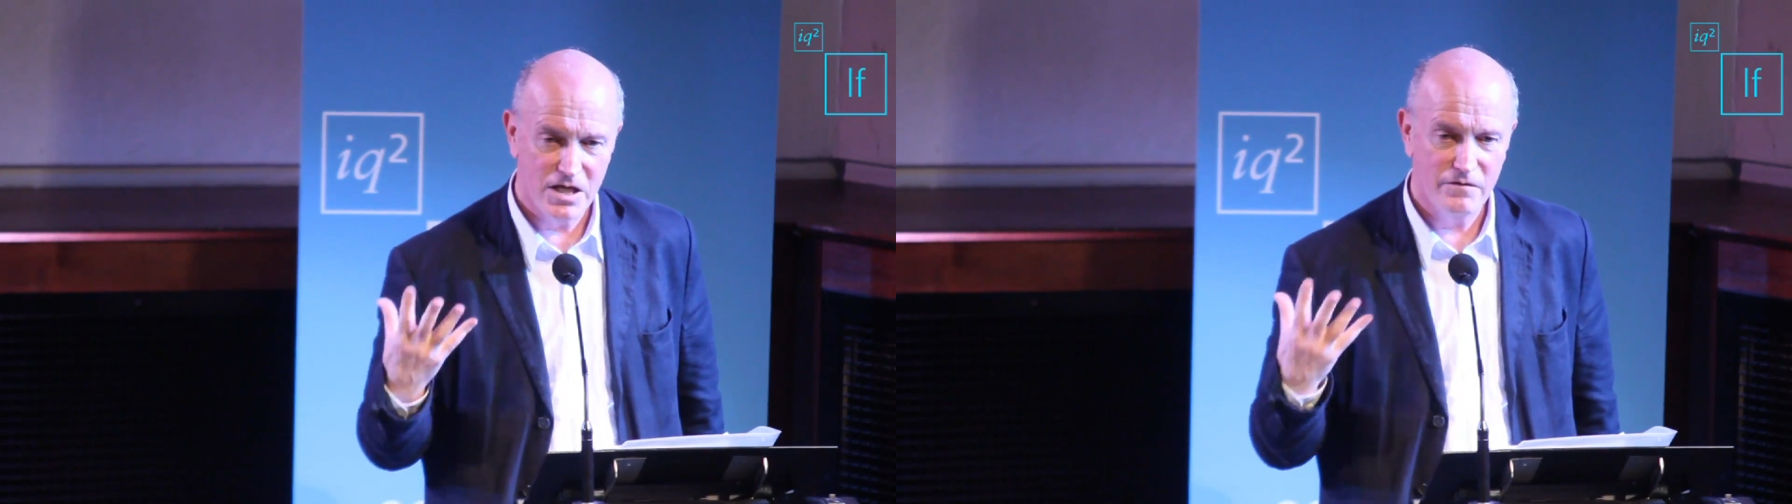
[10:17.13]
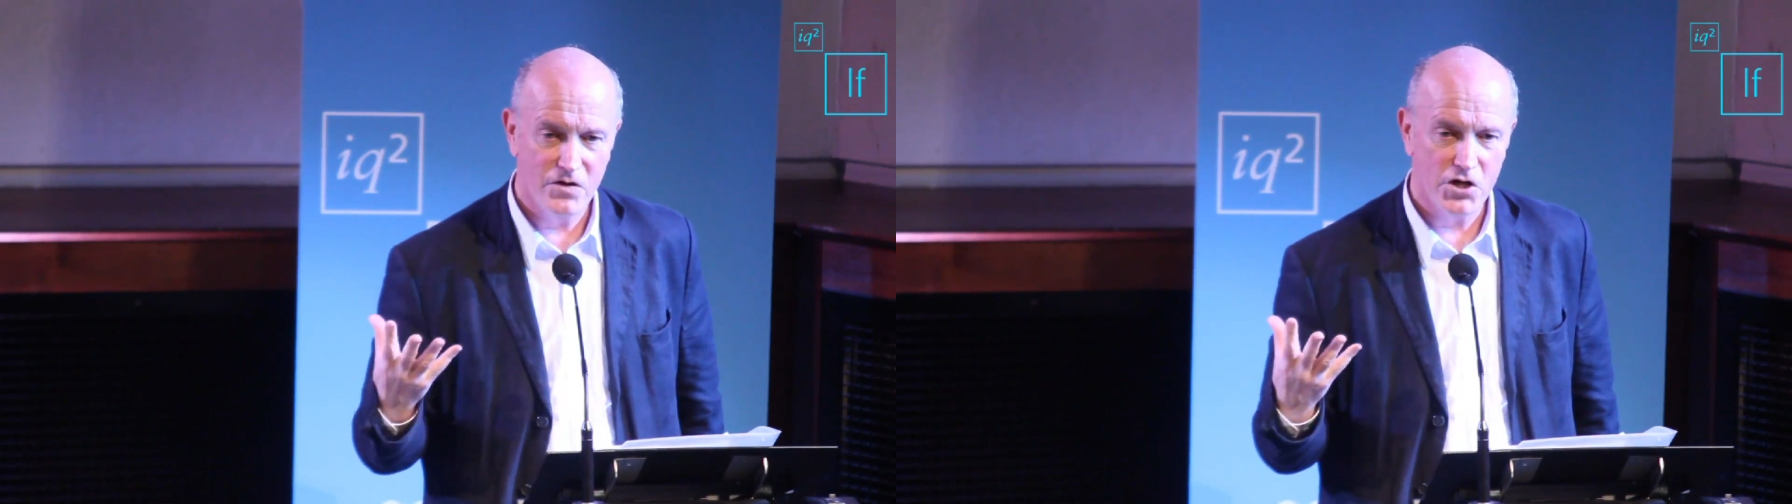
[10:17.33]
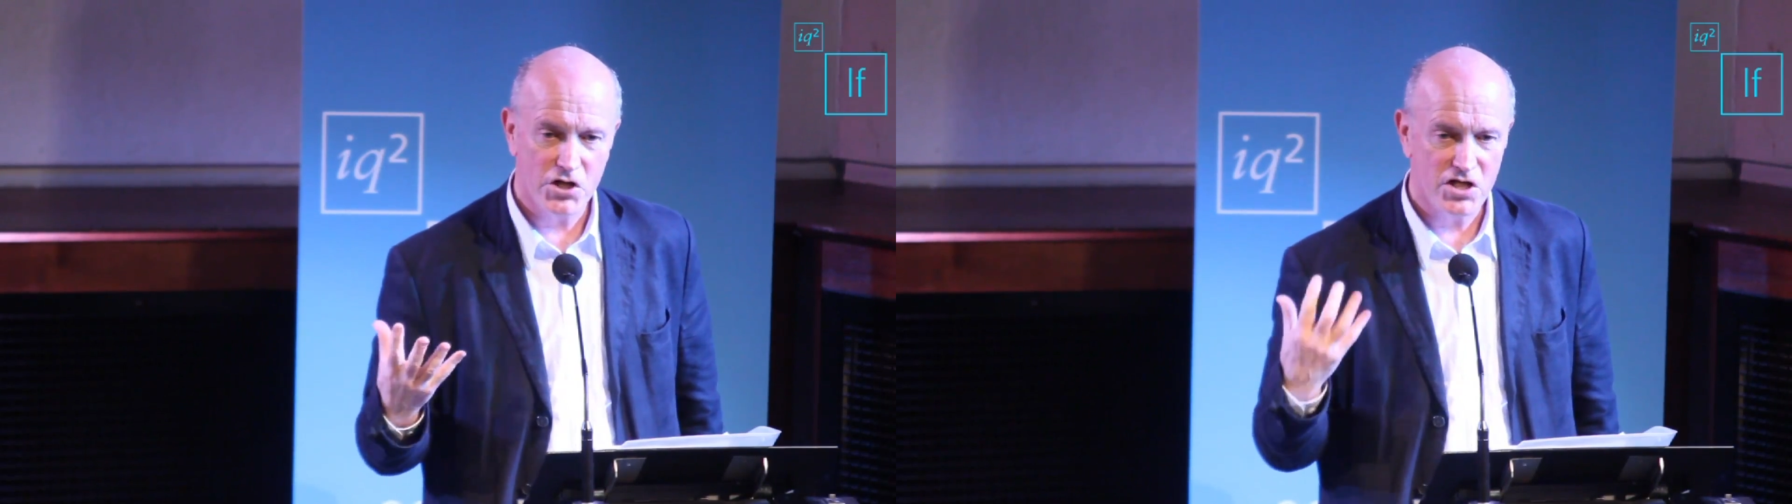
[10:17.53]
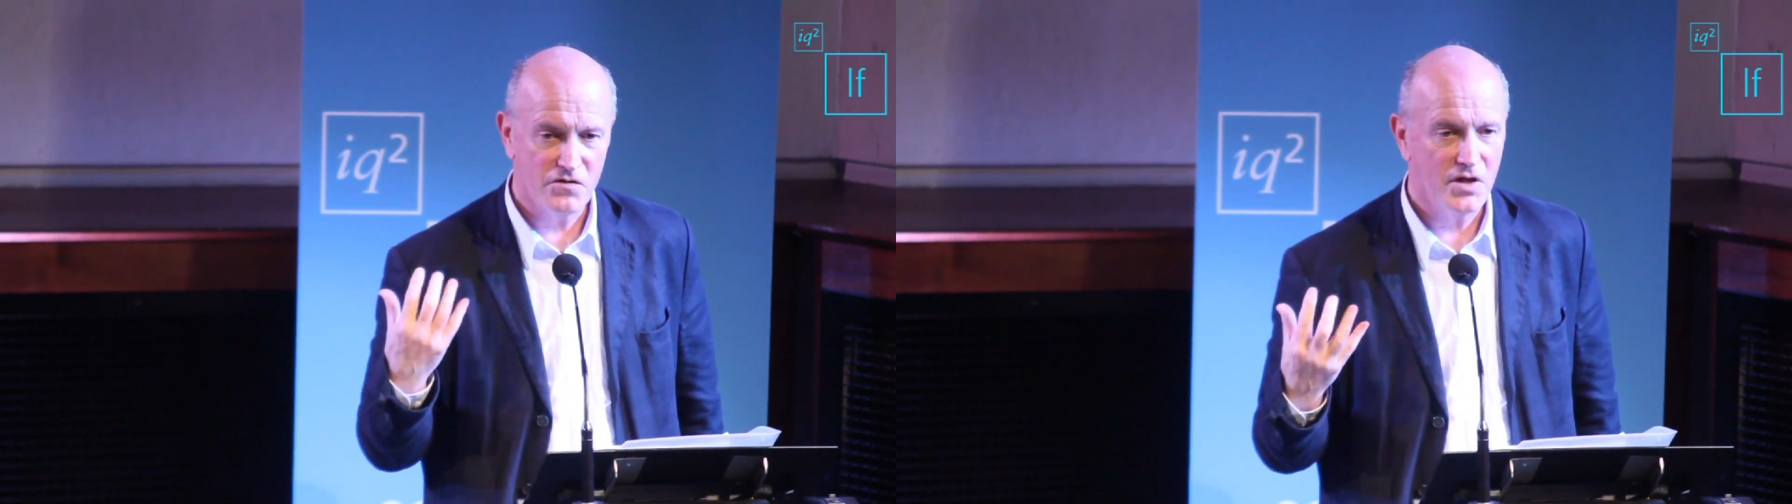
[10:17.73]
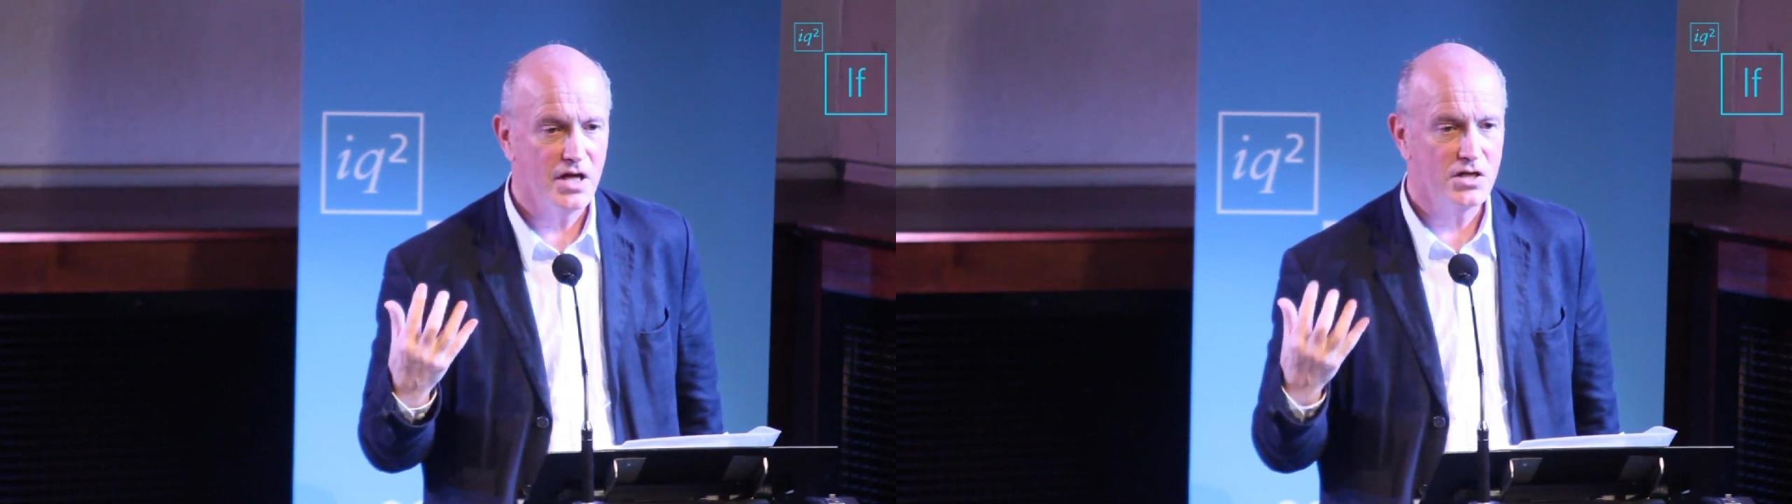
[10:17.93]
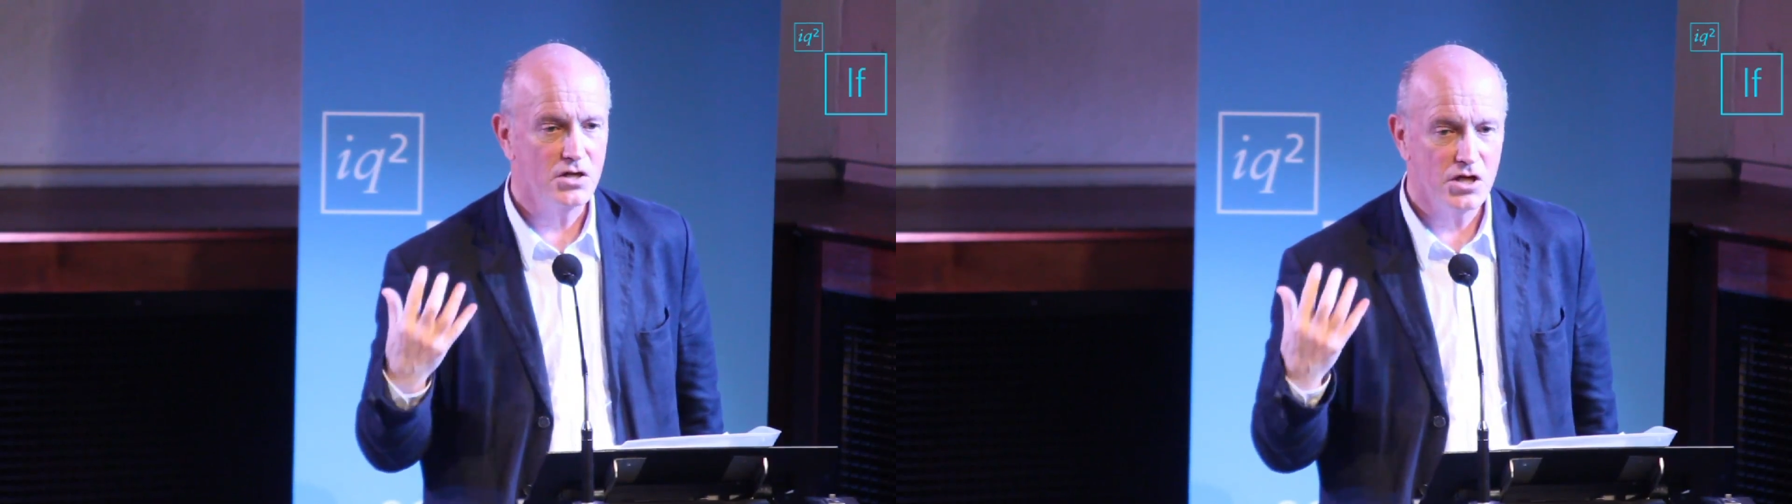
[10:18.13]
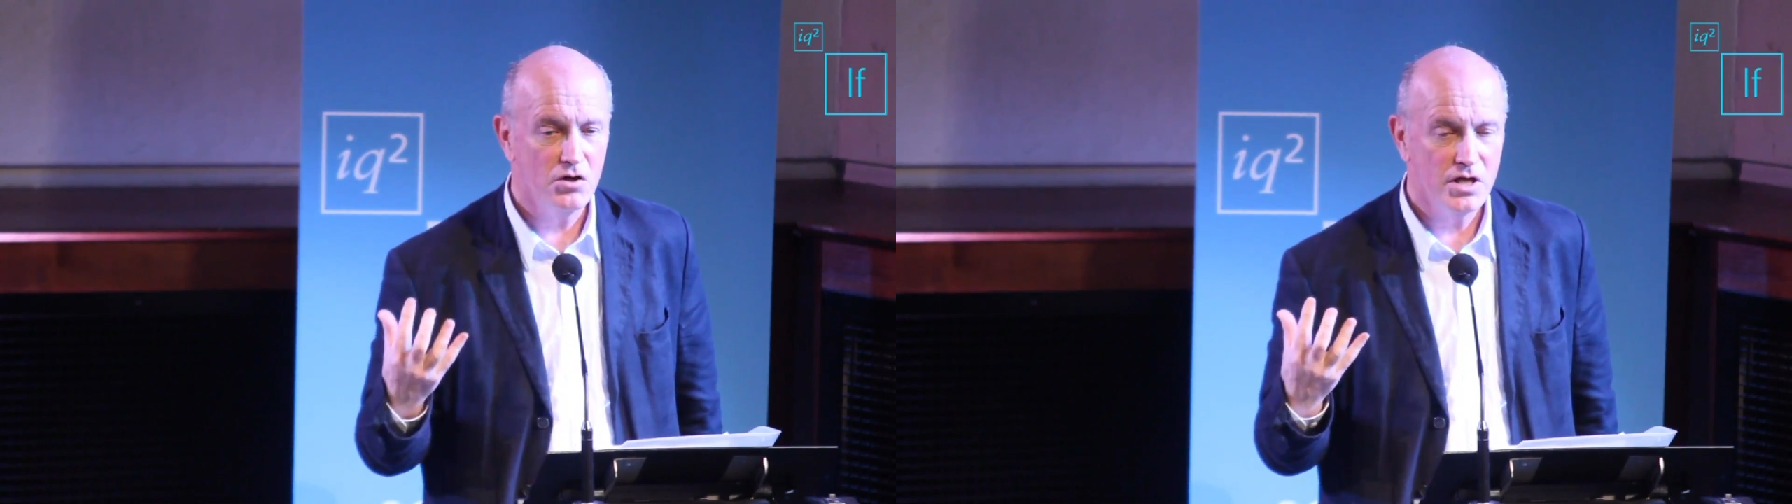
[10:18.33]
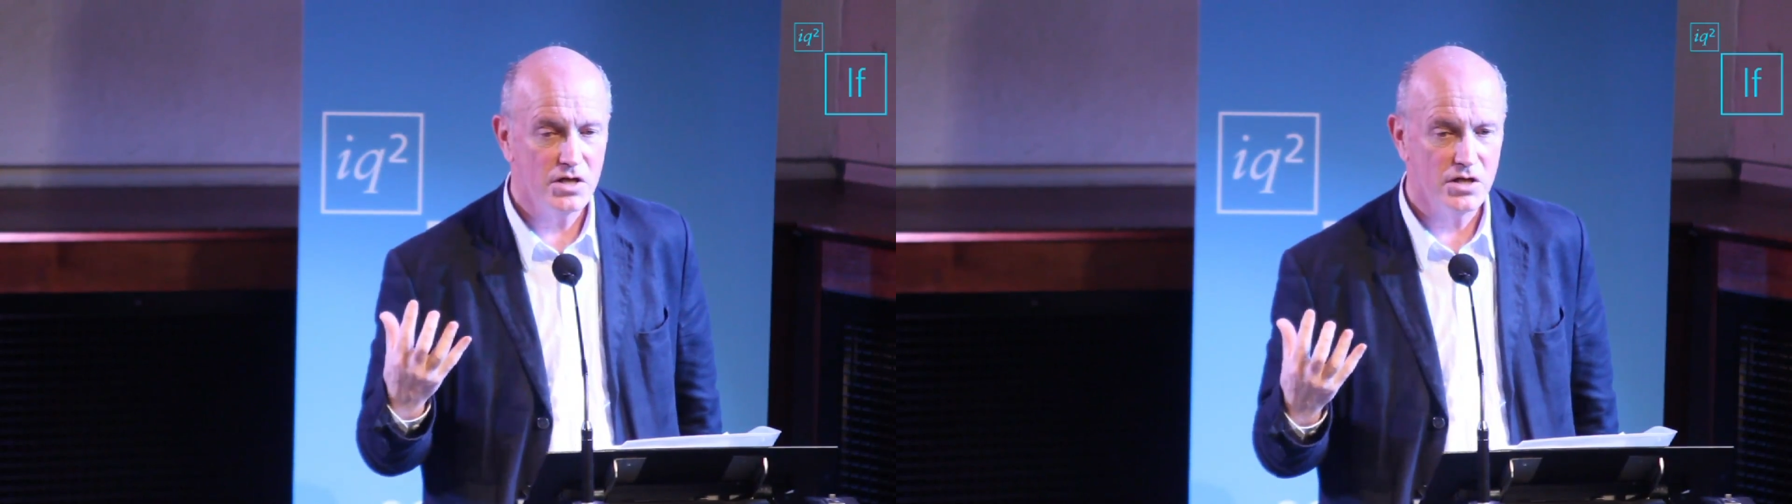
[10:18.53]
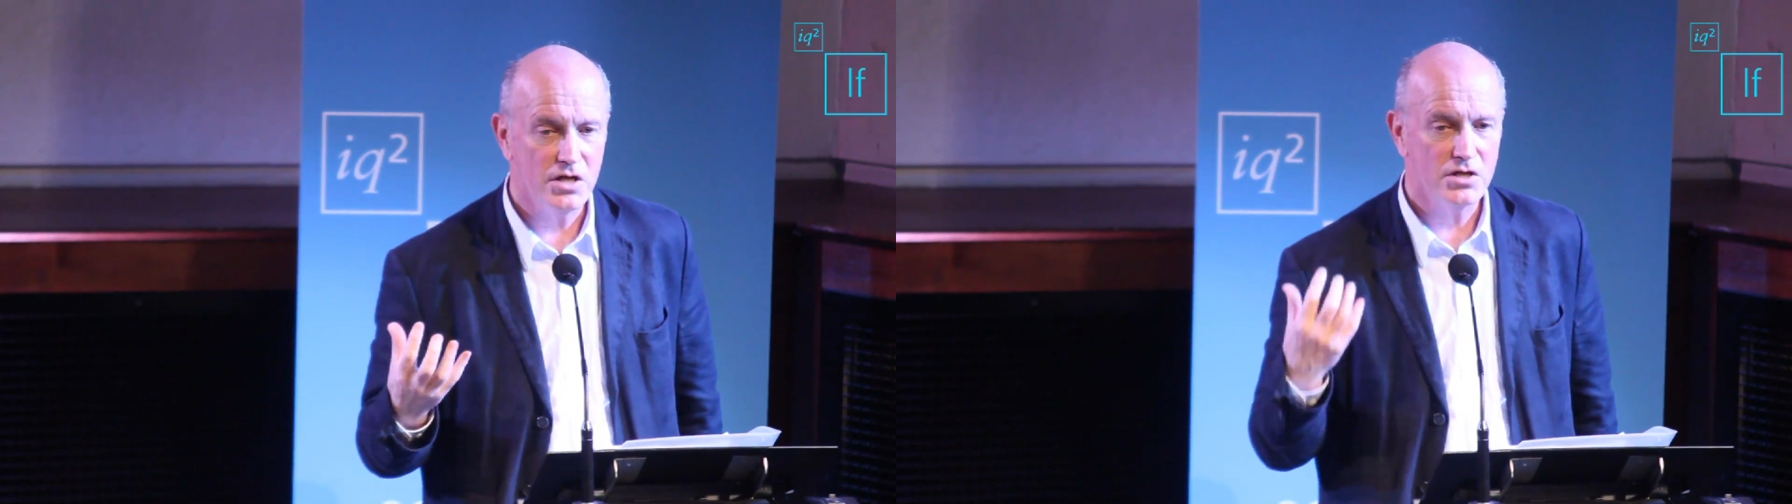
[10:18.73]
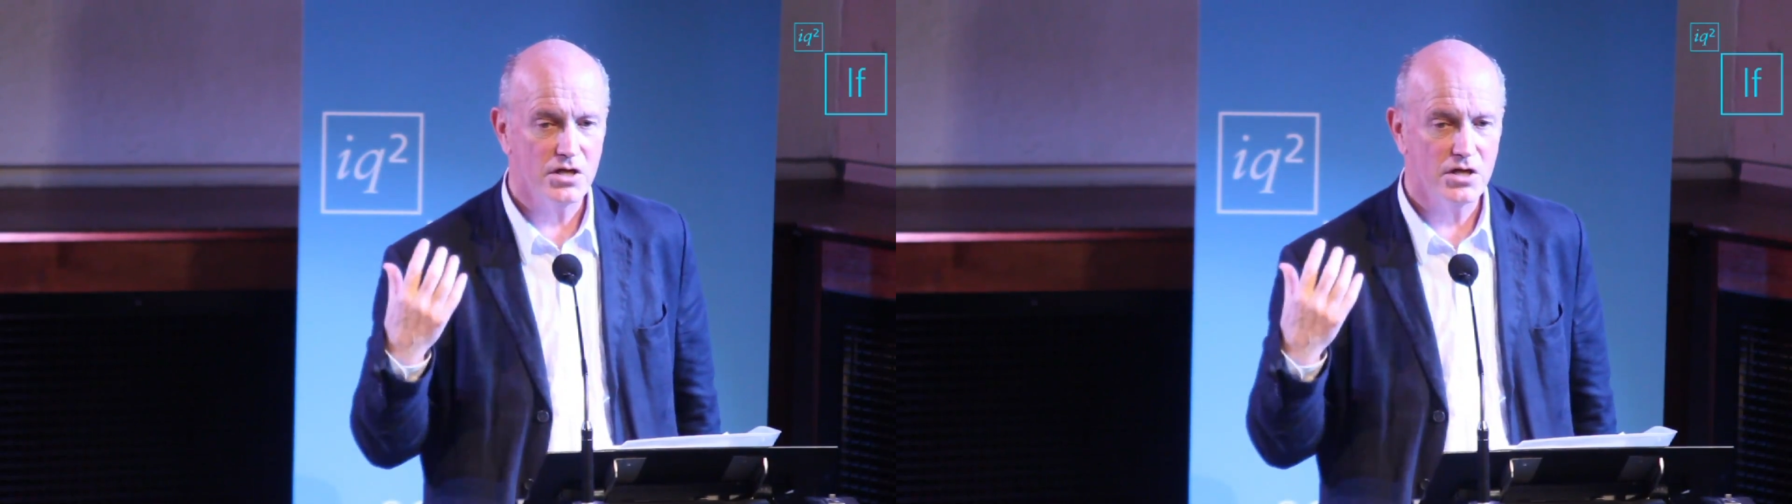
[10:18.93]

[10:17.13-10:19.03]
versions of things that don't exist